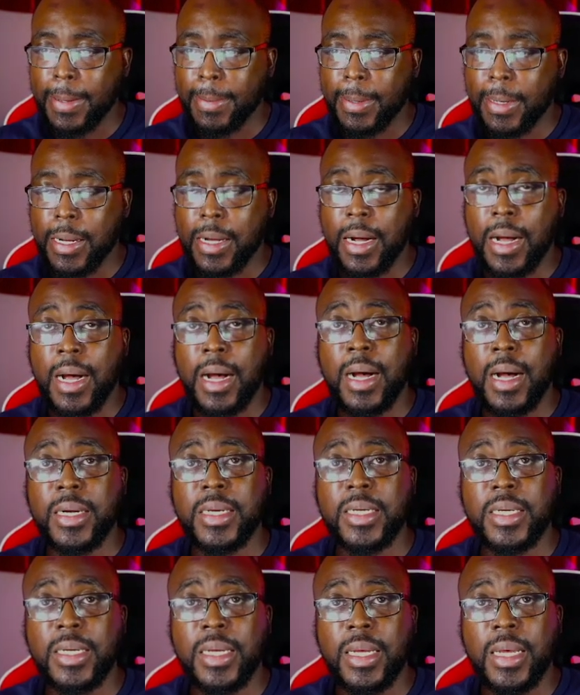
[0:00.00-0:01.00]

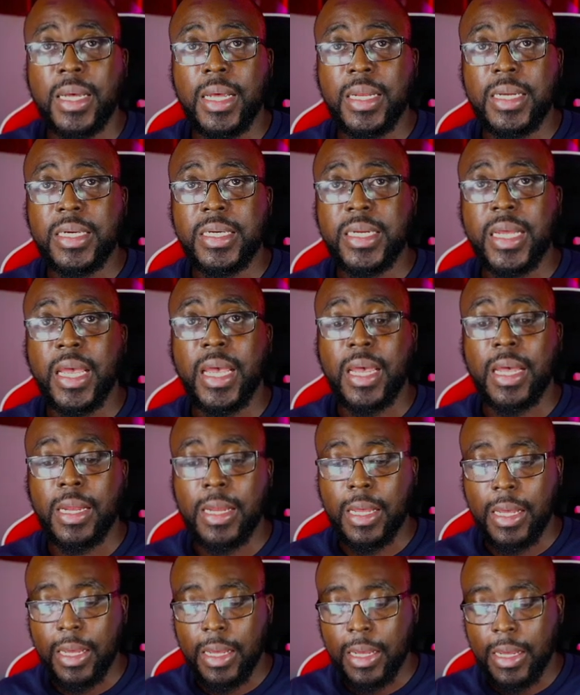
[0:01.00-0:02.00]
God
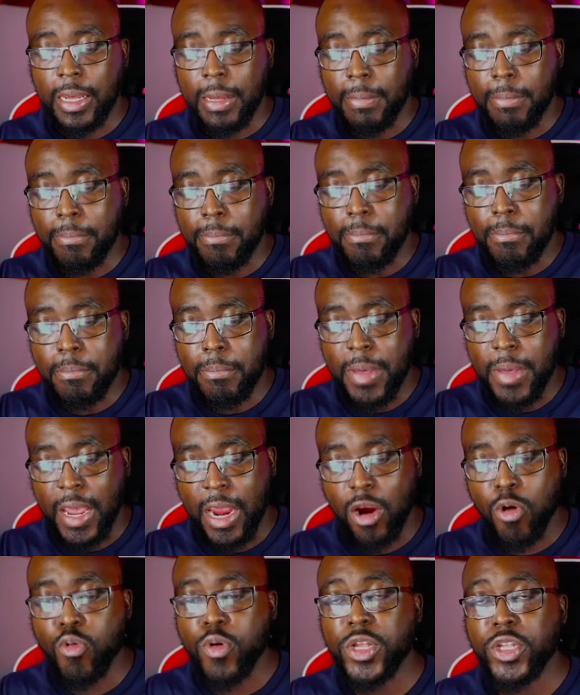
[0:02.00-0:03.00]
then
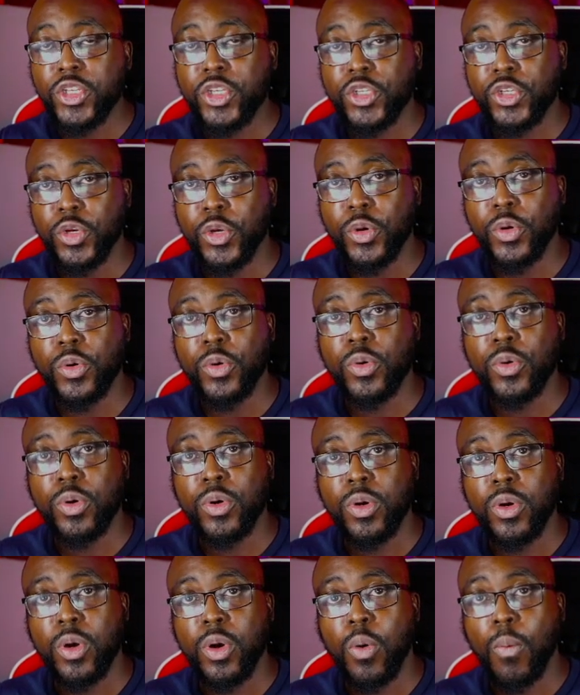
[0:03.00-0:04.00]
merits you
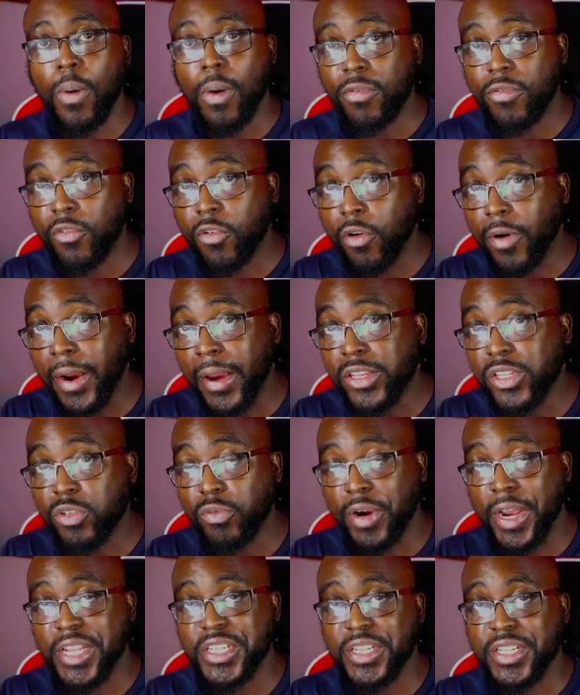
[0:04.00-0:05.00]
with Christ's
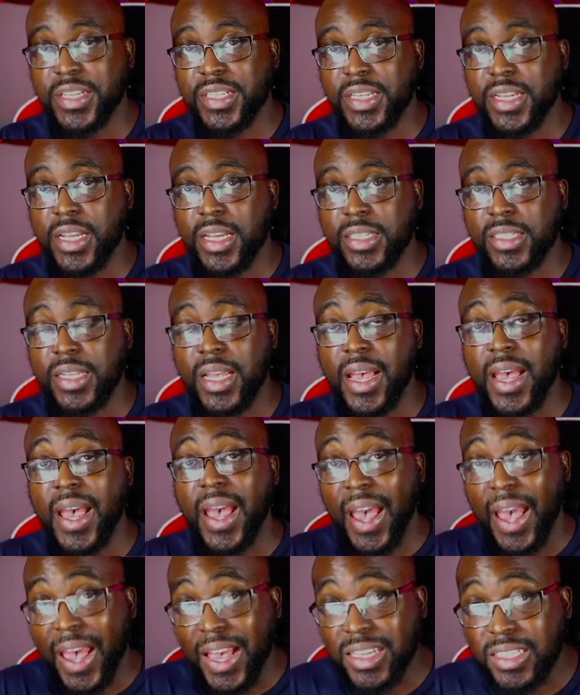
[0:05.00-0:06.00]
righteousness
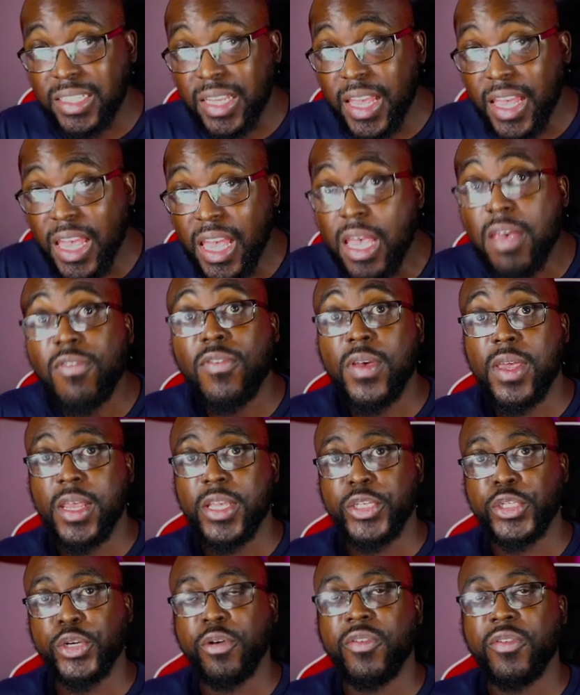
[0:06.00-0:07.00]
as if it
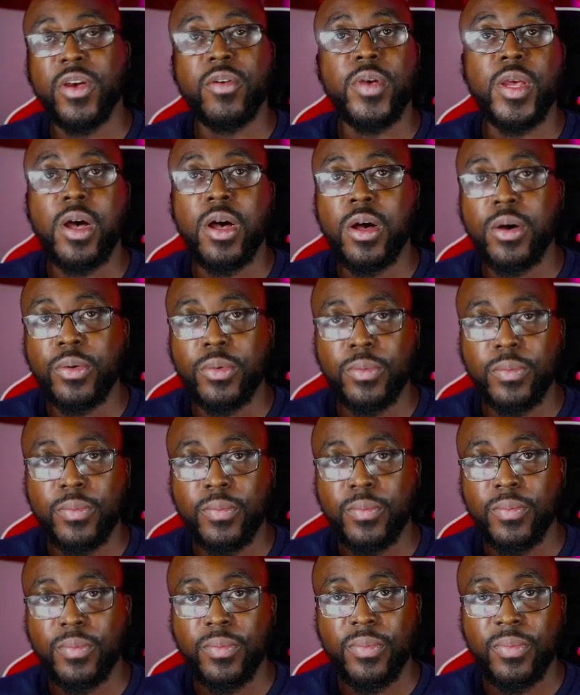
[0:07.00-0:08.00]
is your very own.
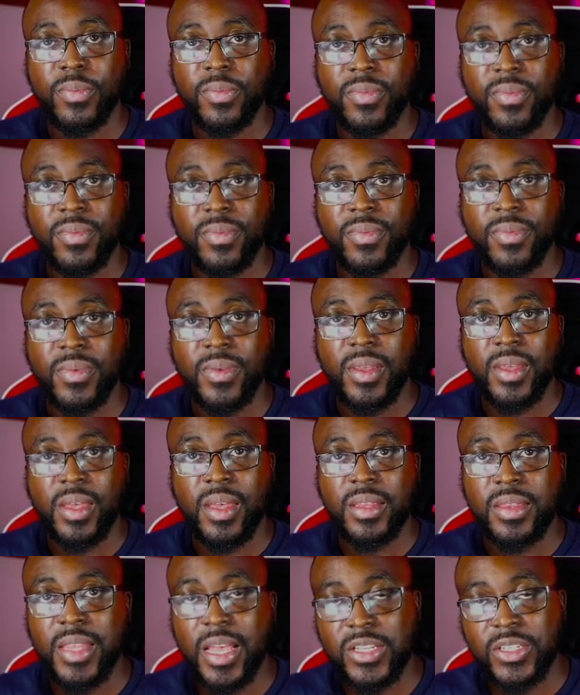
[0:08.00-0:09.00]

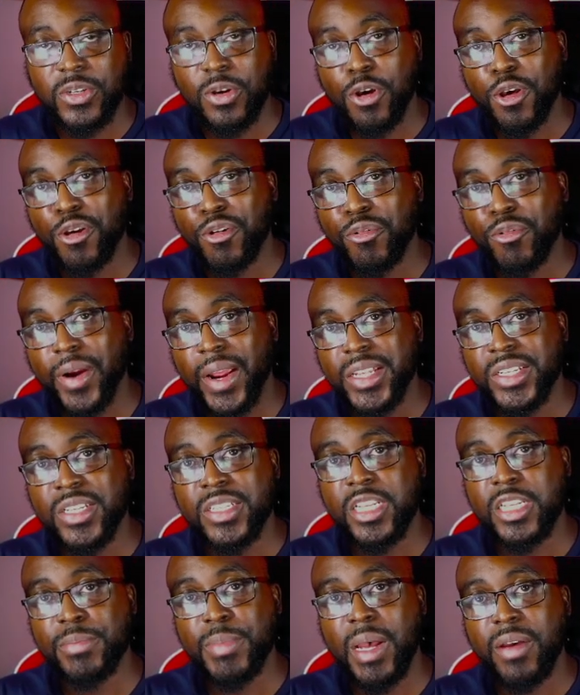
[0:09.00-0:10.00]
That's called
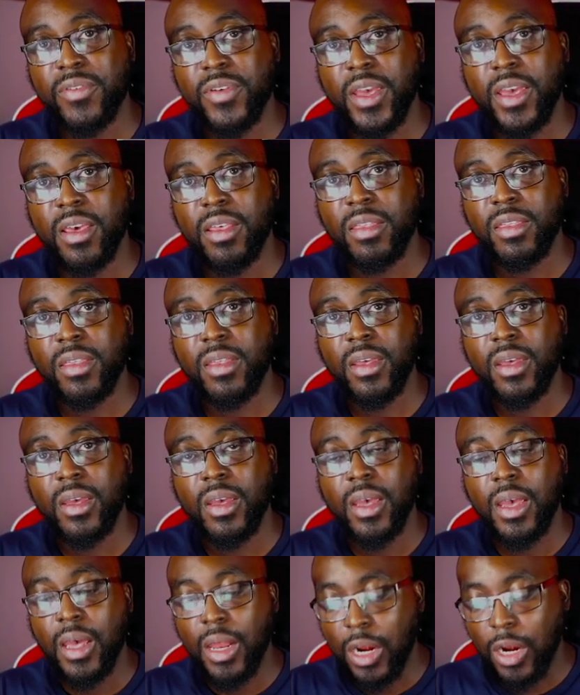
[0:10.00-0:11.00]
righteousness by faith.
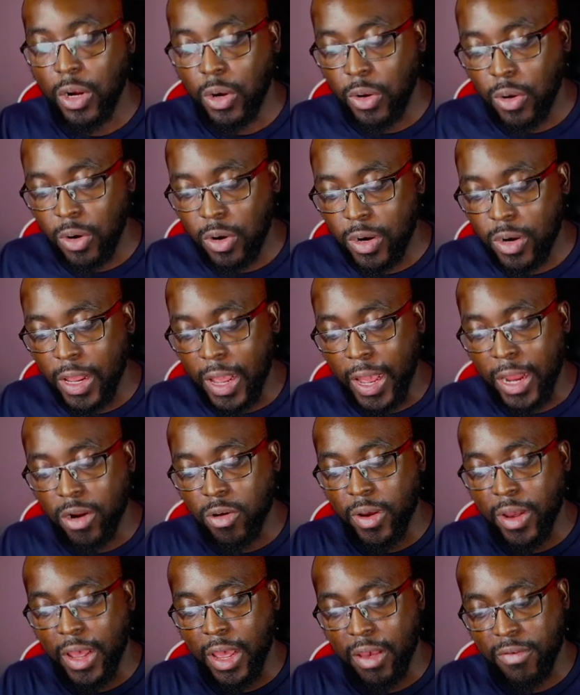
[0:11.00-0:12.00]
Lord, I
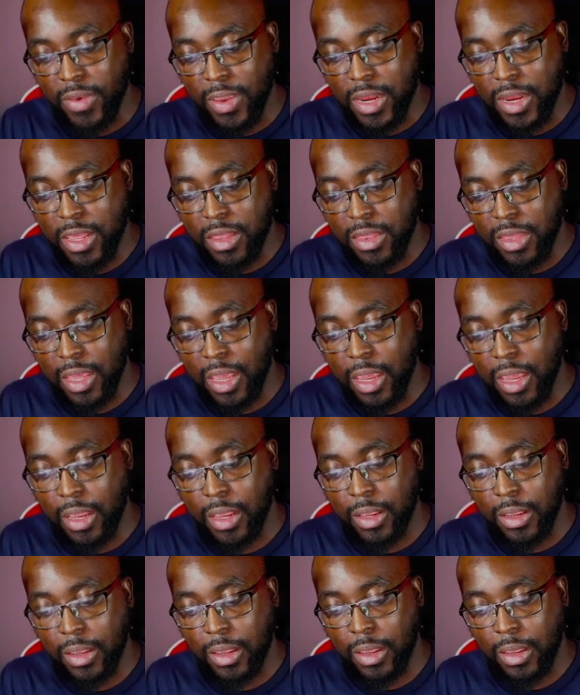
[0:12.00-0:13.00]
don't have
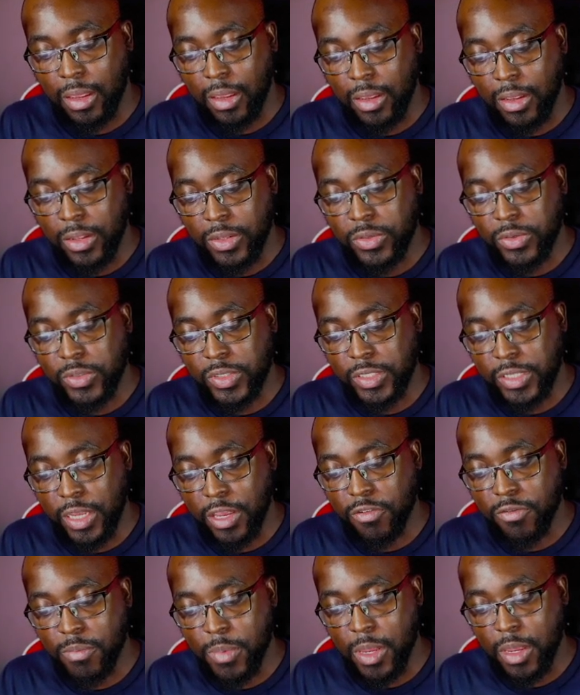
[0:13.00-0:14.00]
anything to
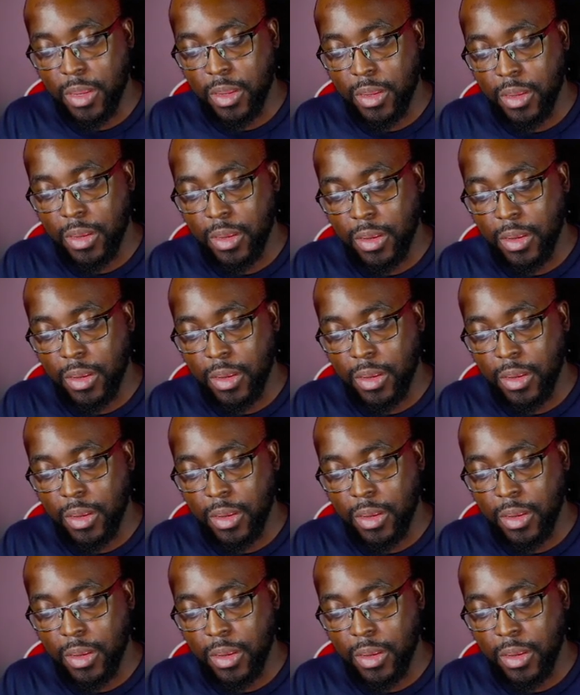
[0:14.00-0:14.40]
save me,